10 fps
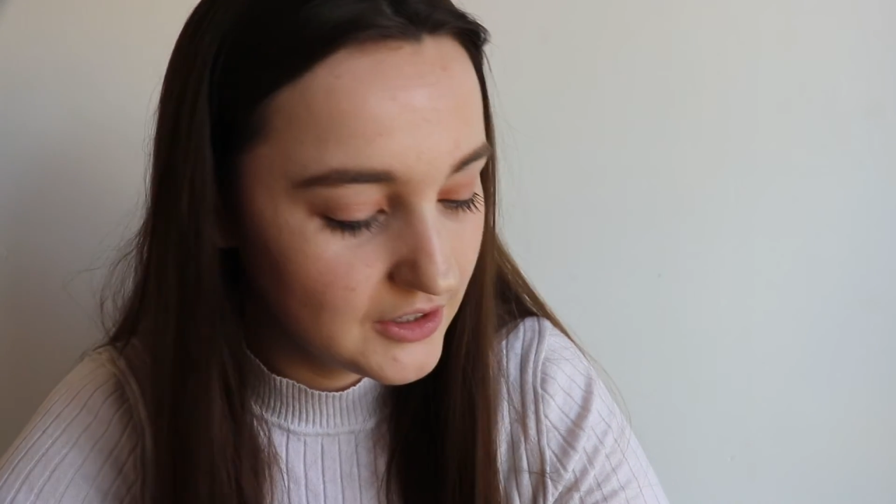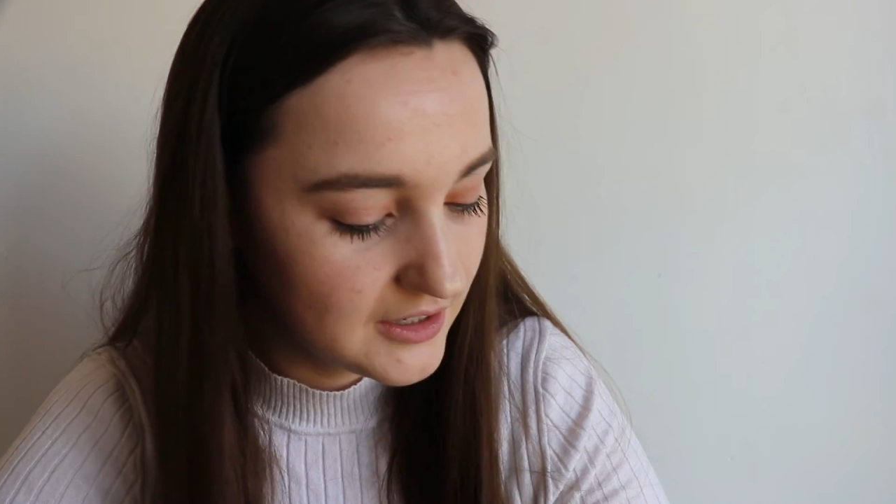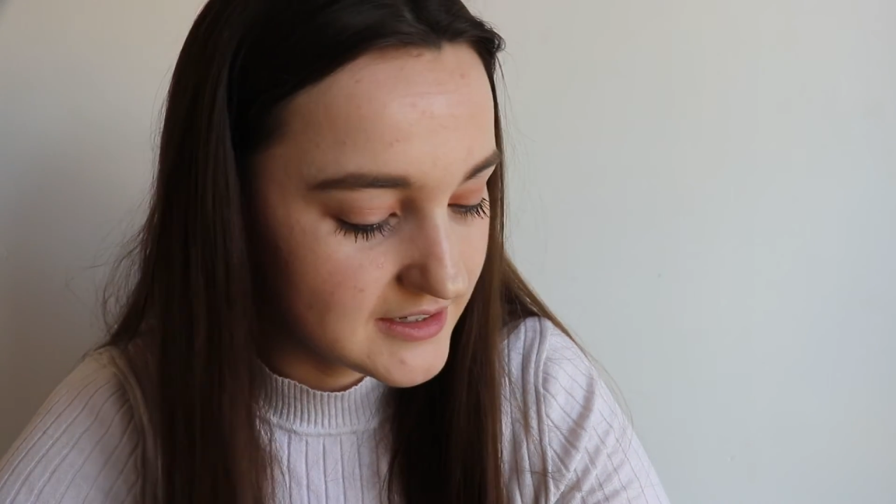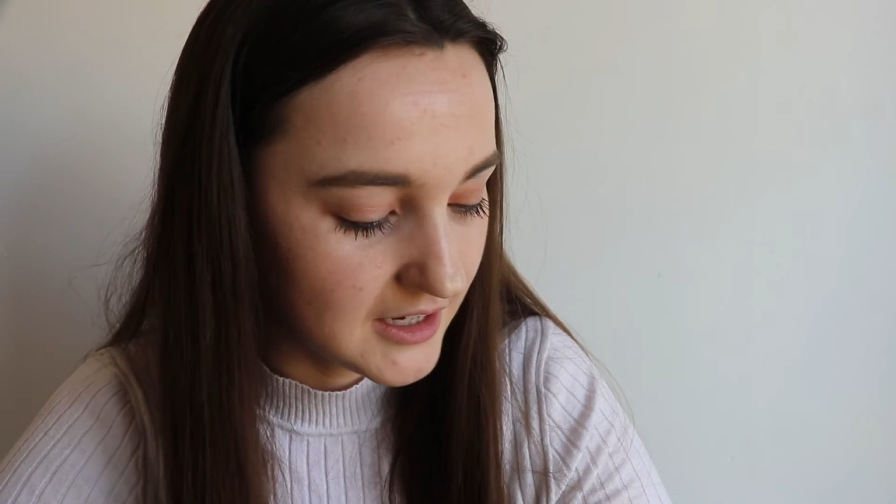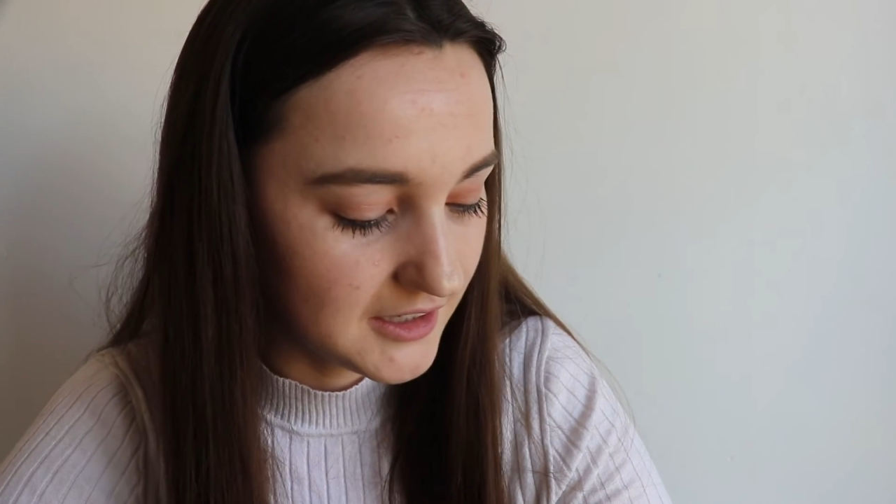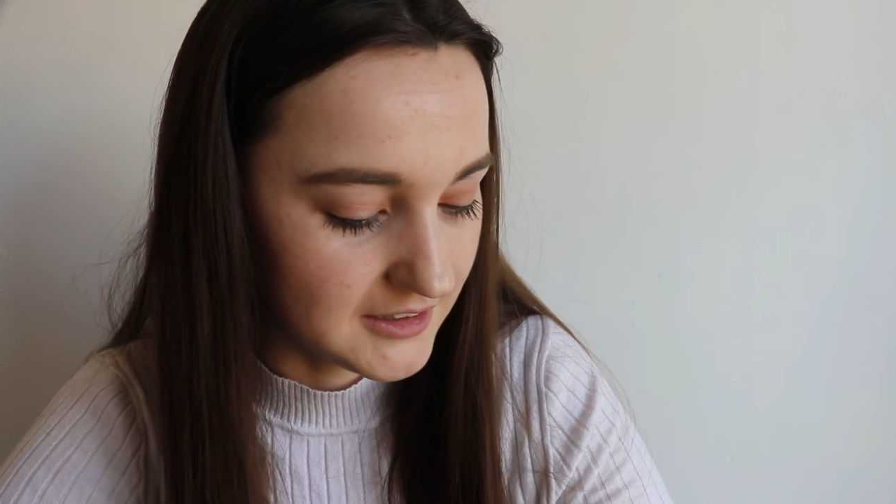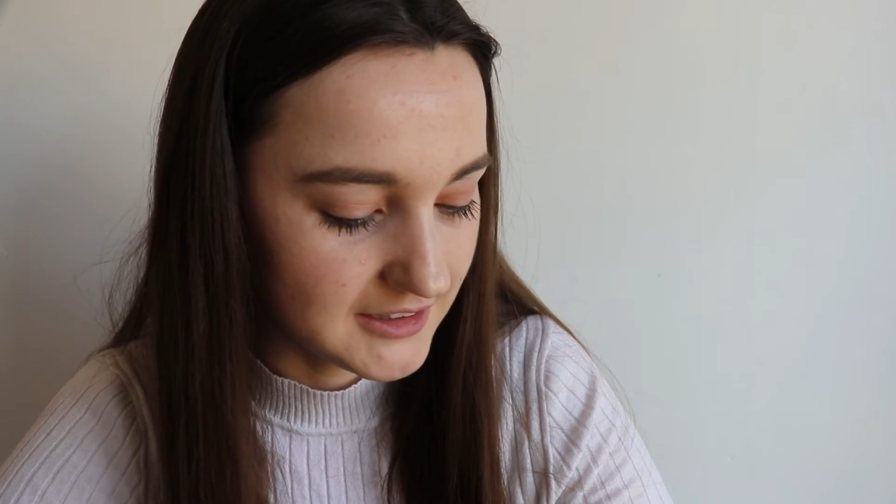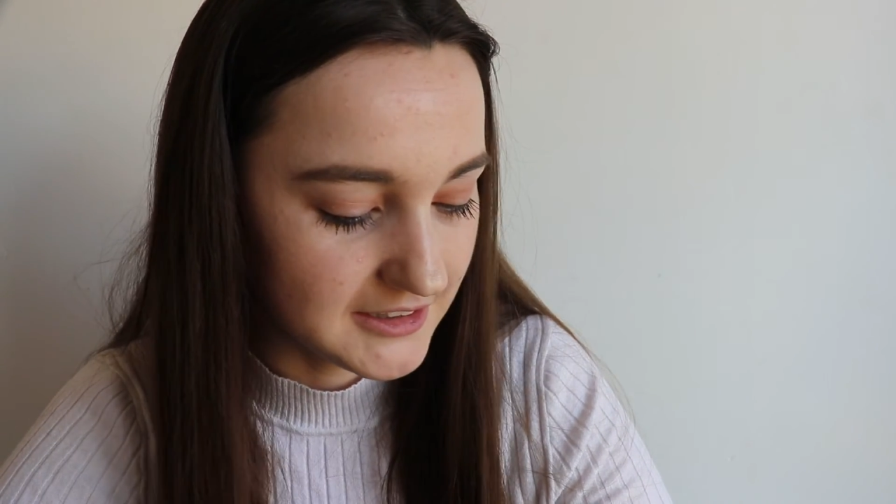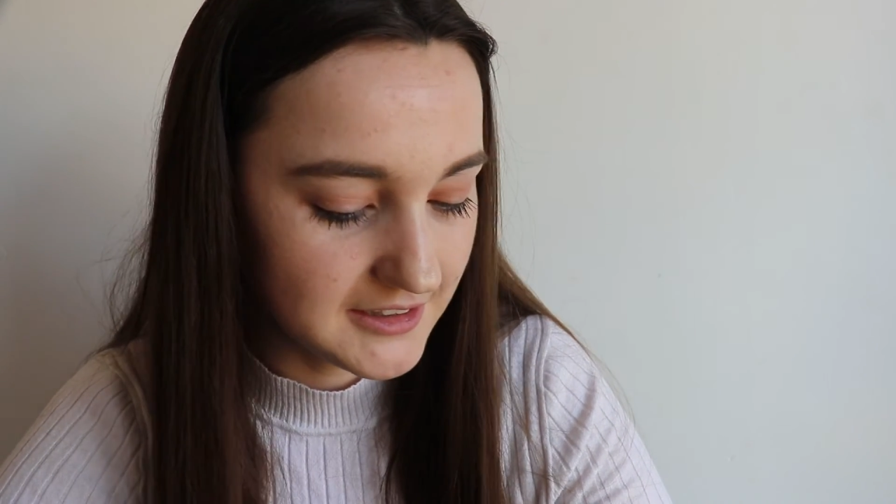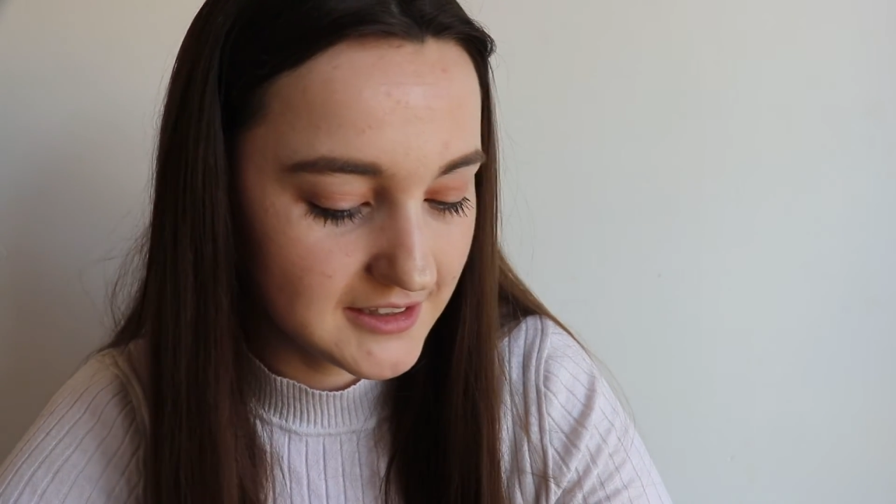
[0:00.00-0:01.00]
It's kind of
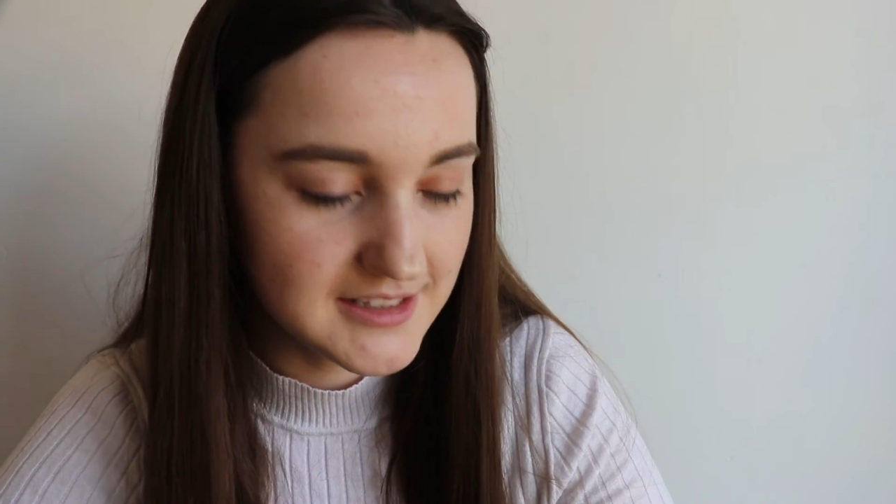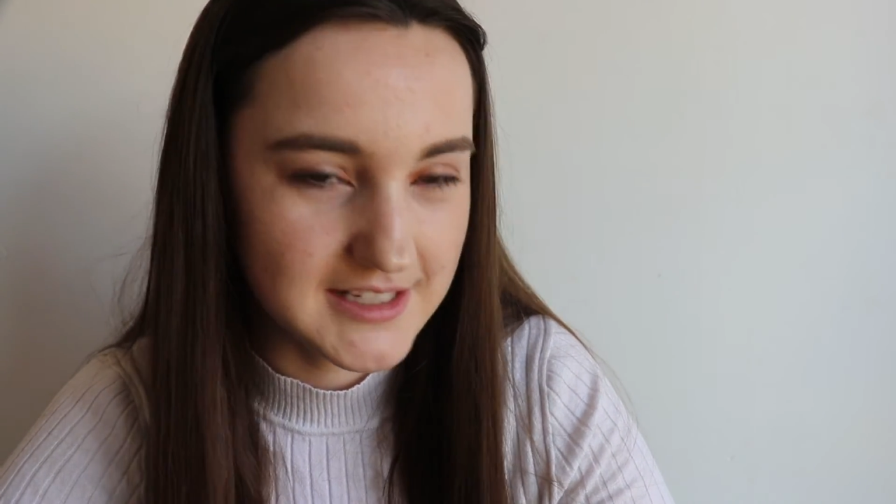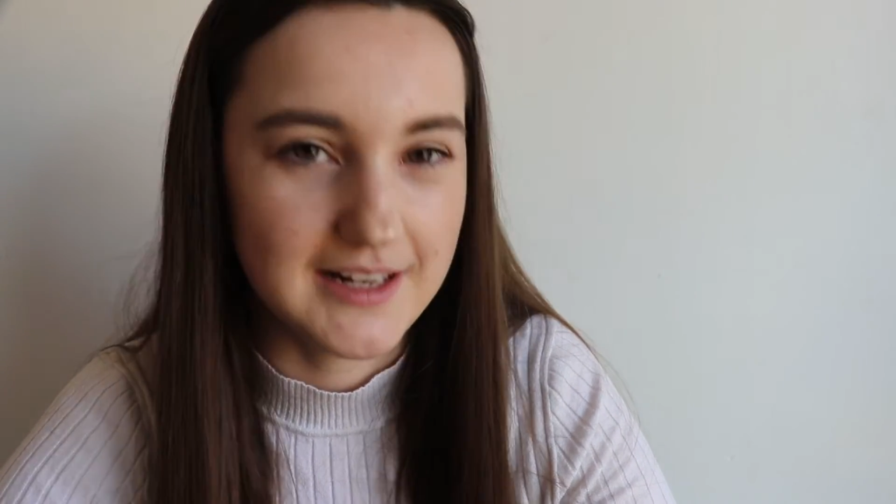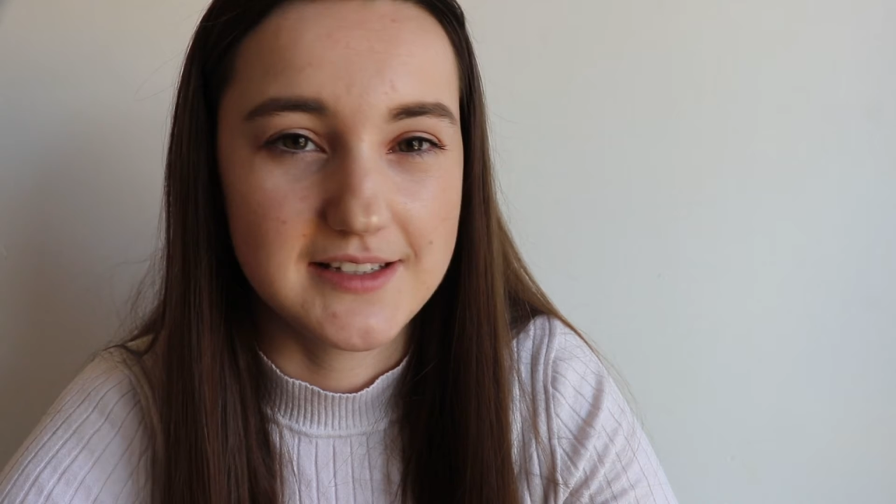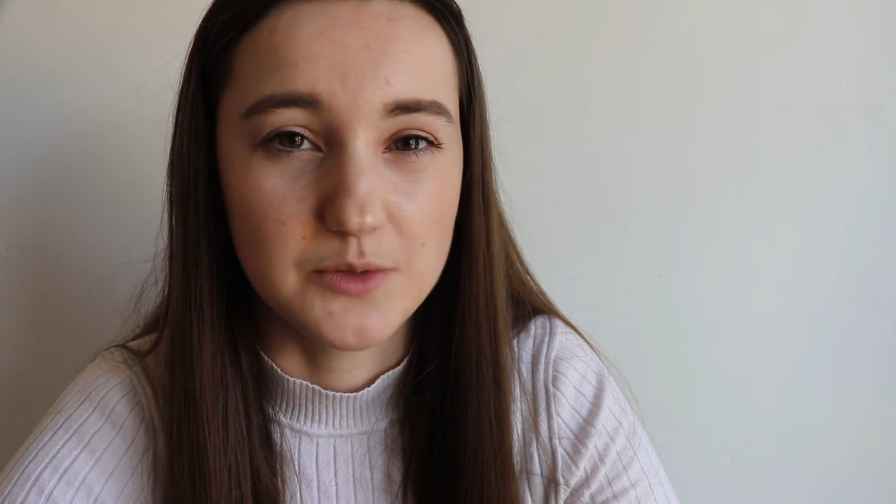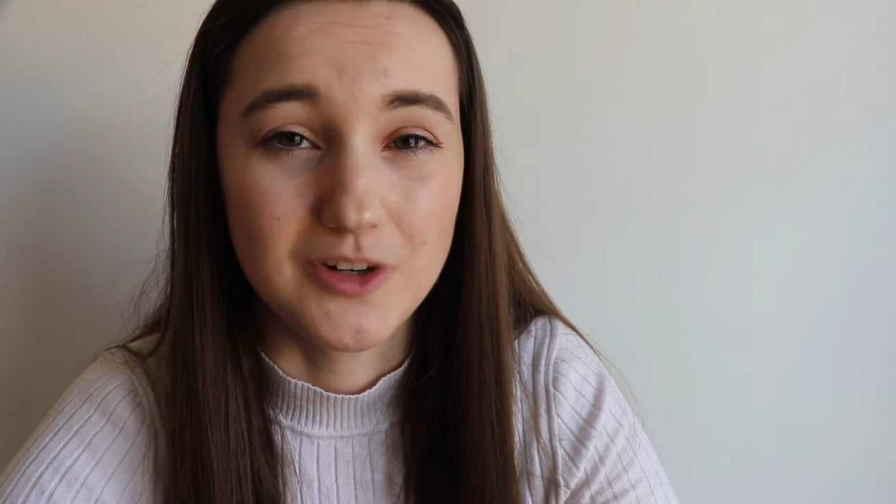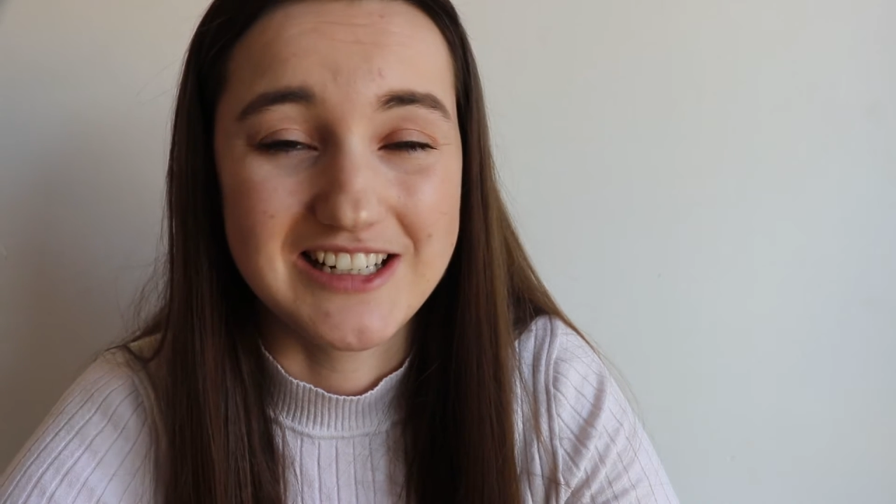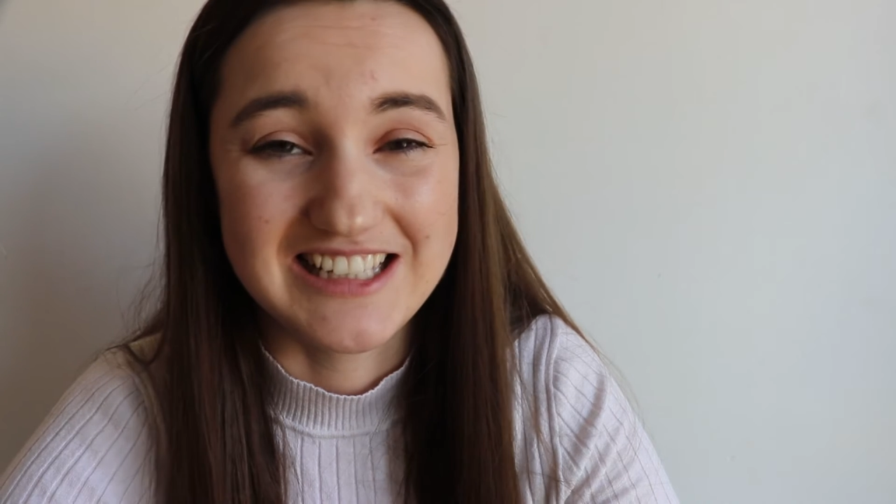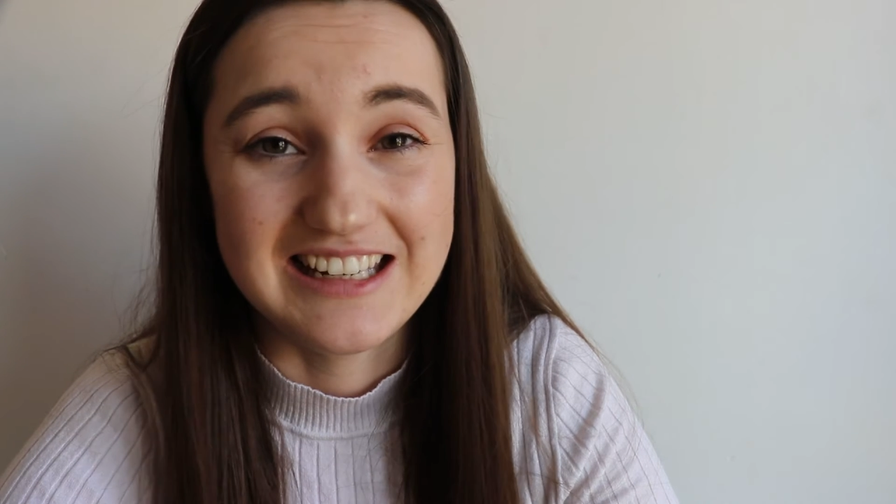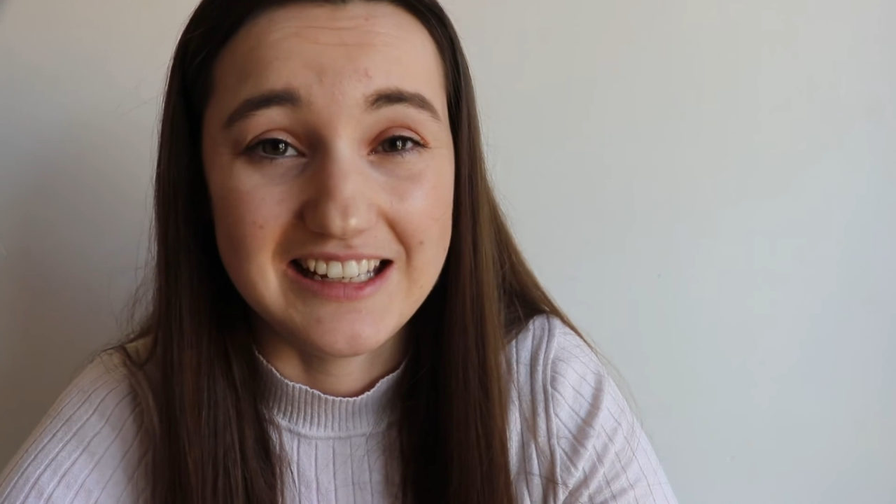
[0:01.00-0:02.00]
like telling someone
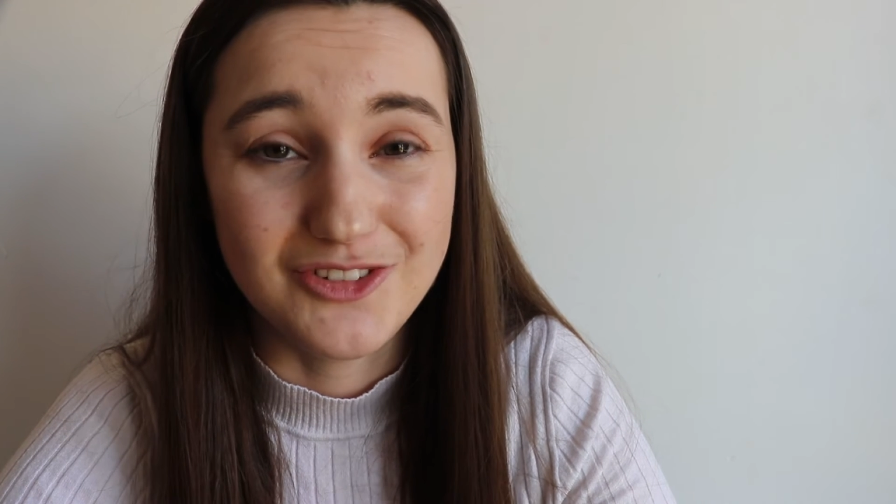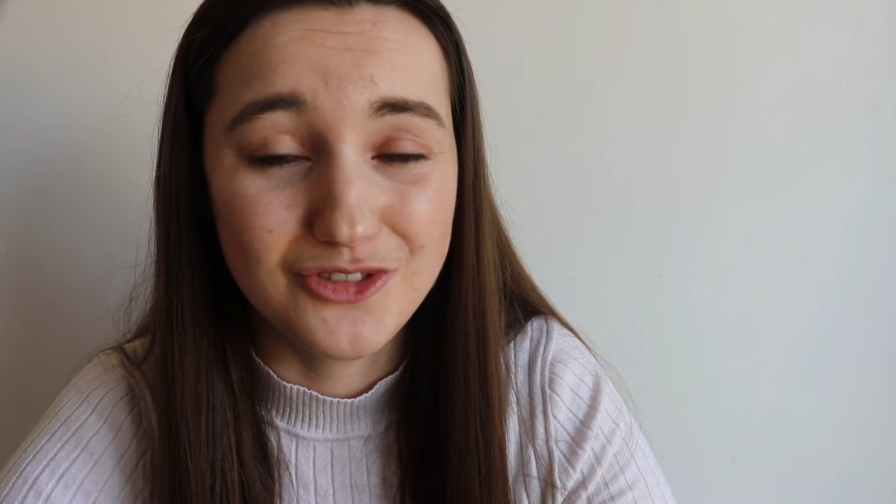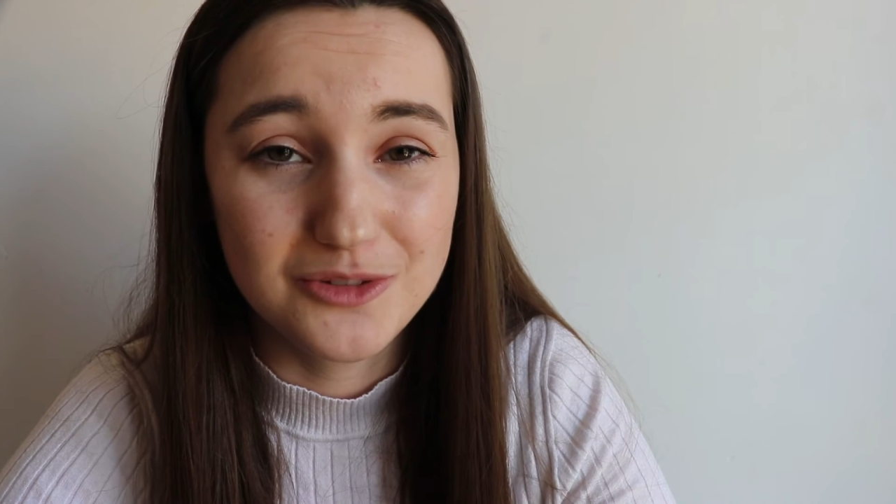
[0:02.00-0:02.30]
to leave.